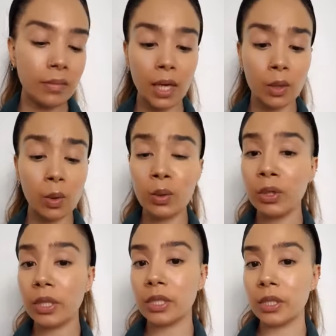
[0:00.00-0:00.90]
And all you're
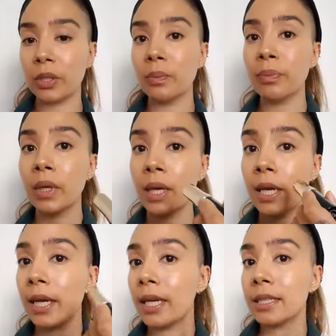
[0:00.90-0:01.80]
going to do
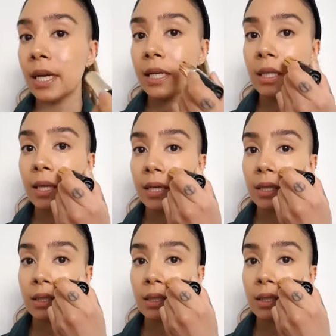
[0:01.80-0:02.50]
is kind of like